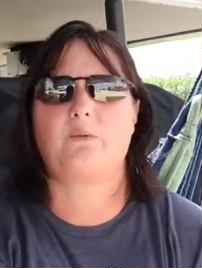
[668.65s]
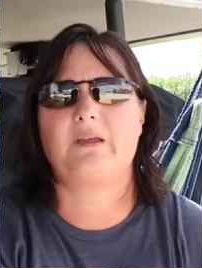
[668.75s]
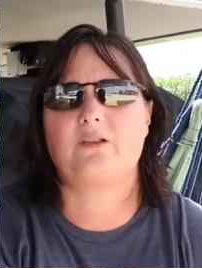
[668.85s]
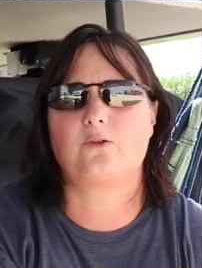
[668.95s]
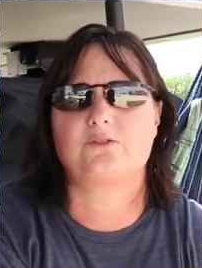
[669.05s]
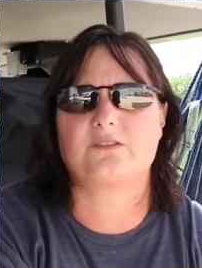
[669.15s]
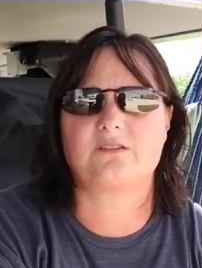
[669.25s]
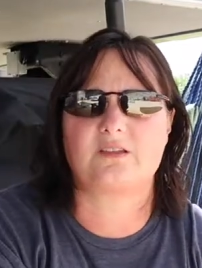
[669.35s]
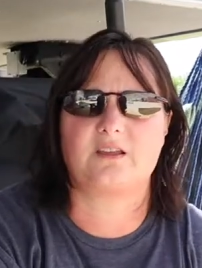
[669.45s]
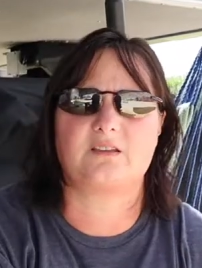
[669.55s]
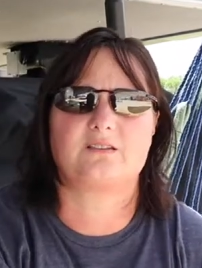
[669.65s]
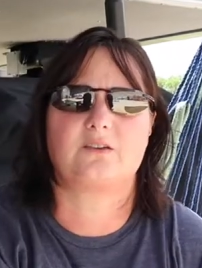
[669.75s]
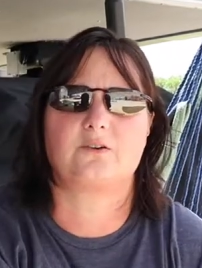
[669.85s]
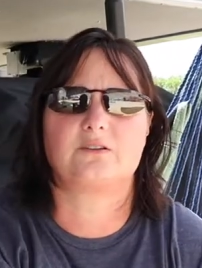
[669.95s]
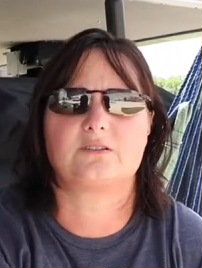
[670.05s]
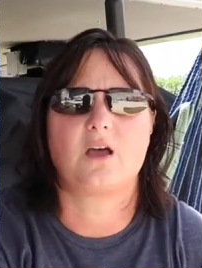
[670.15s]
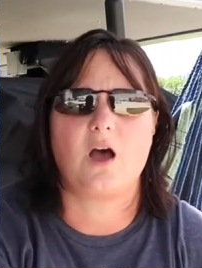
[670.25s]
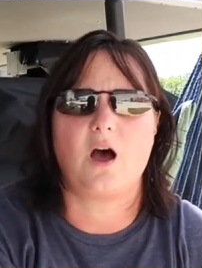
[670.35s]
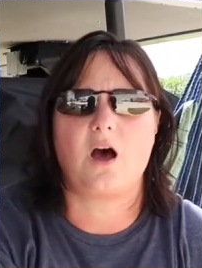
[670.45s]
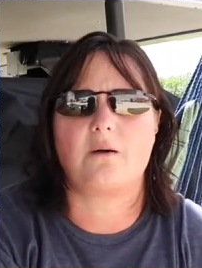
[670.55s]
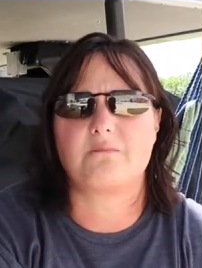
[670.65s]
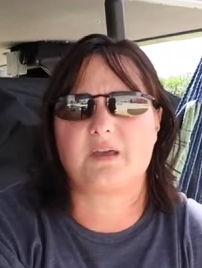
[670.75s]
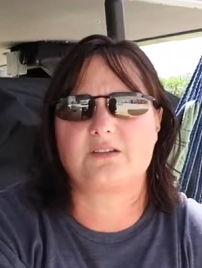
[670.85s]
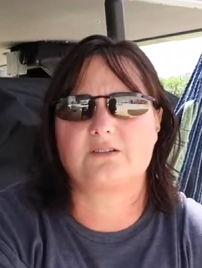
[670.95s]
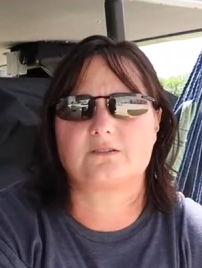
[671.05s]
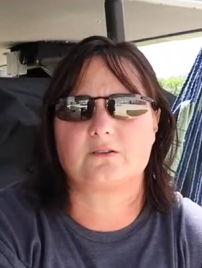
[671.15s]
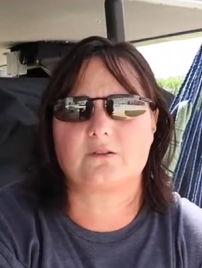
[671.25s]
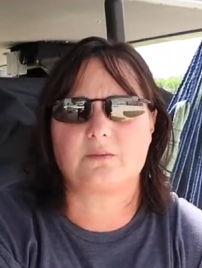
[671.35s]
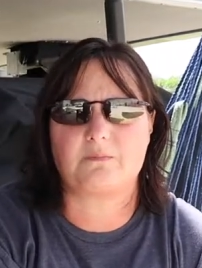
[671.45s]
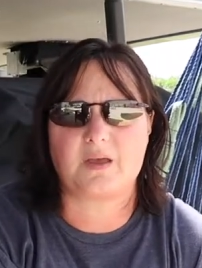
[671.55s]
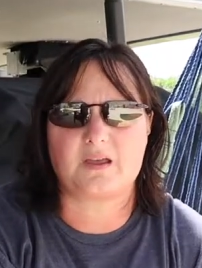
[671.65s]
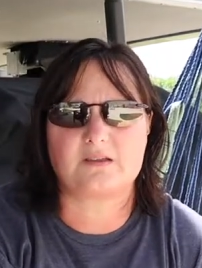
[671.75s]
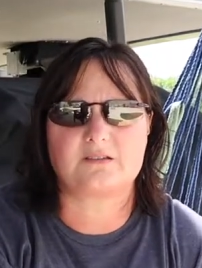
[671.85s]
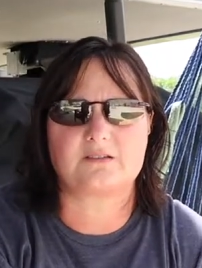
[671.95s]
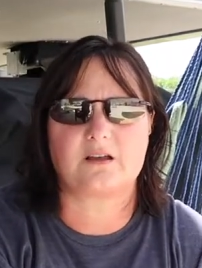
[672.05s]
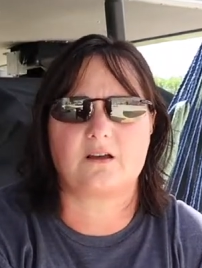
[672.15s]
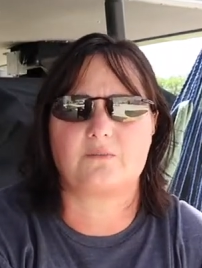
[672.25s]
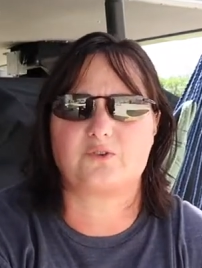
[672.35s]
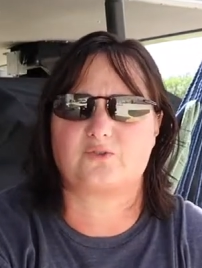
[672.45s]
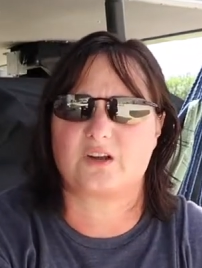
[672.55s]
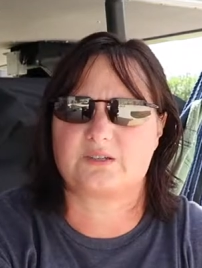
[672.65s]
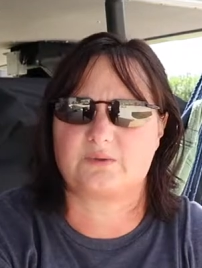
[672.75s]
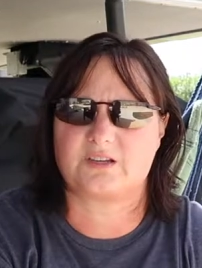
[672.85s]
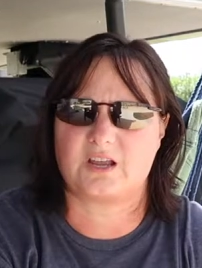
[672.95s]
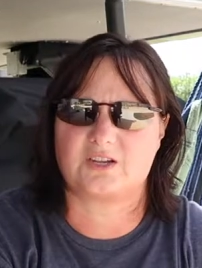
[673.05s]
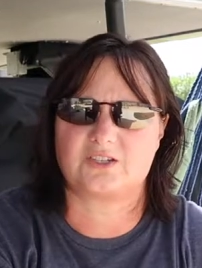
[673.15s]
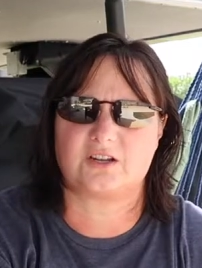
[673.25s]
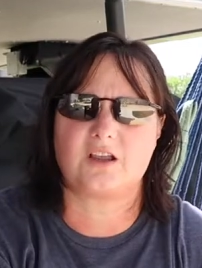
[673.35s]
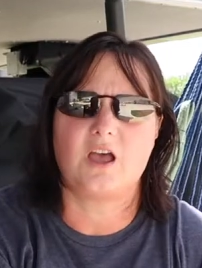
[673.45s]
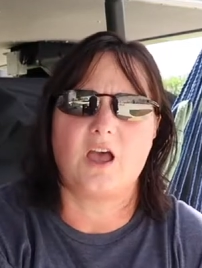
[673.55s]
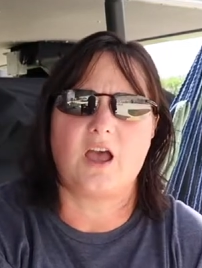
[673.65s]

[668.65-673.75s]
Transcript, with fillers: We'll be close to things. There is um, beaches on the base. Um, there's transportation.